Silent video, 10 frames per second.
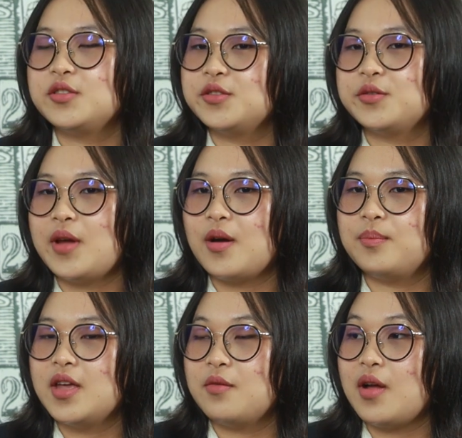to
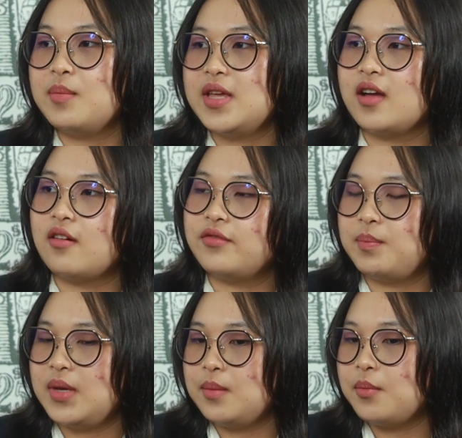help the well-being of the
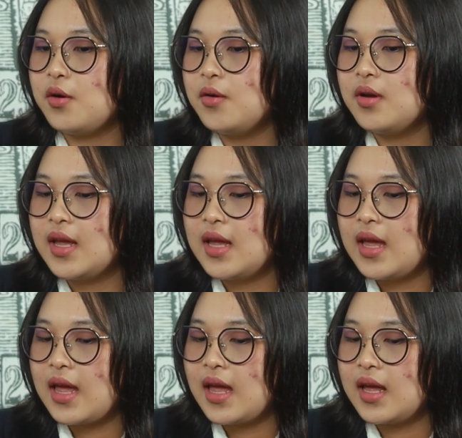people.
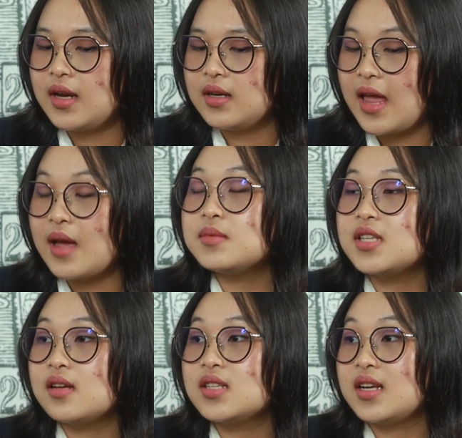And arms
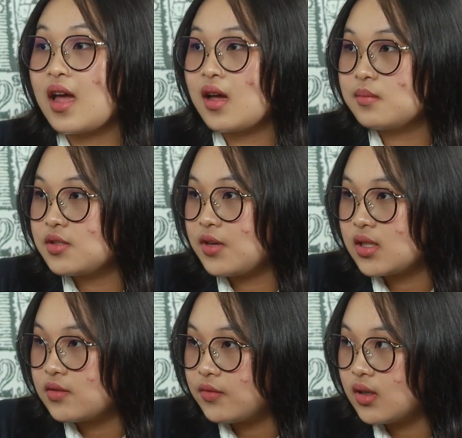sales and arms
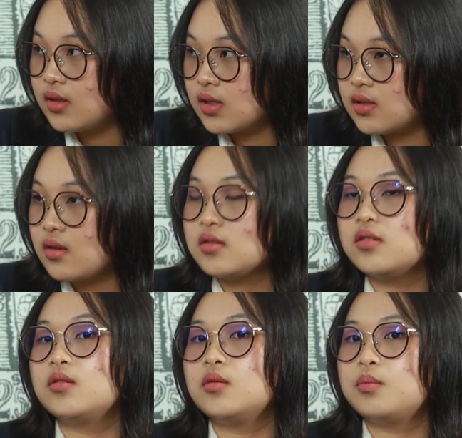transfer is
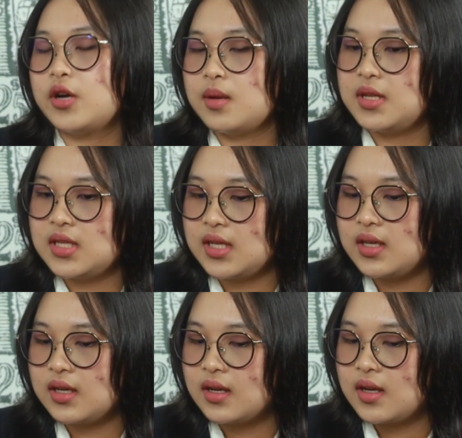also prohibited.
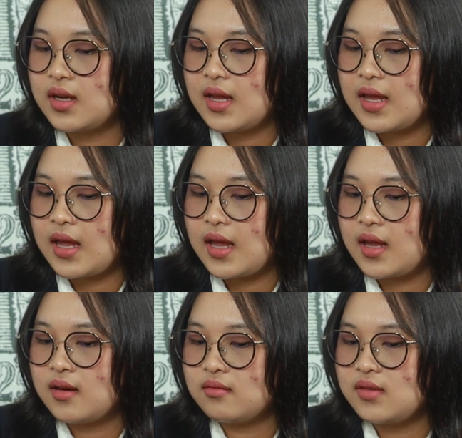
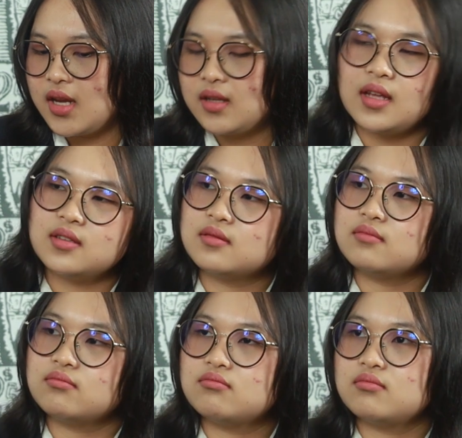And yeah,
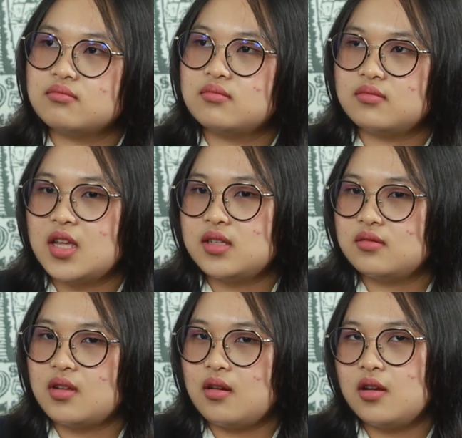
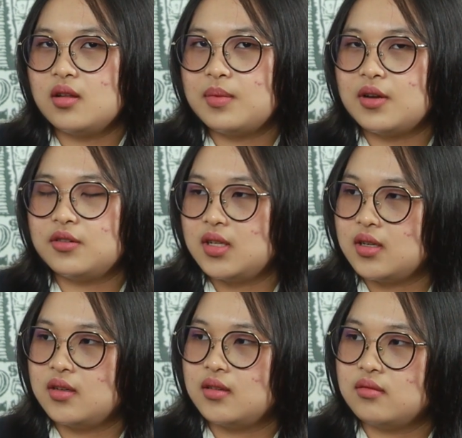that's all about
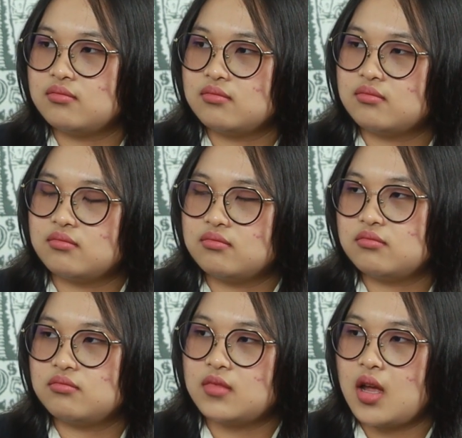the
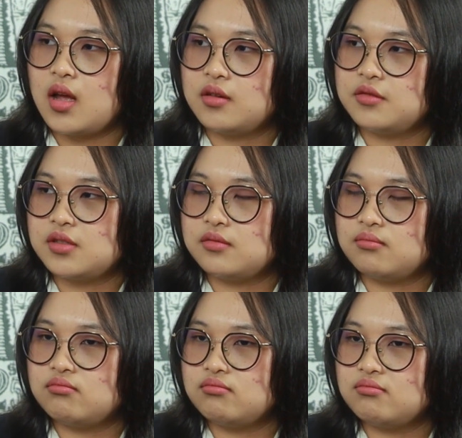uh,
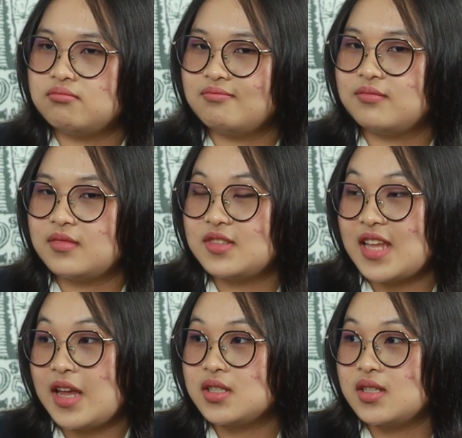
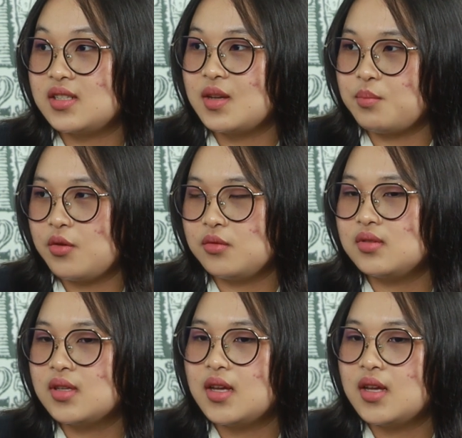sanctions imposed.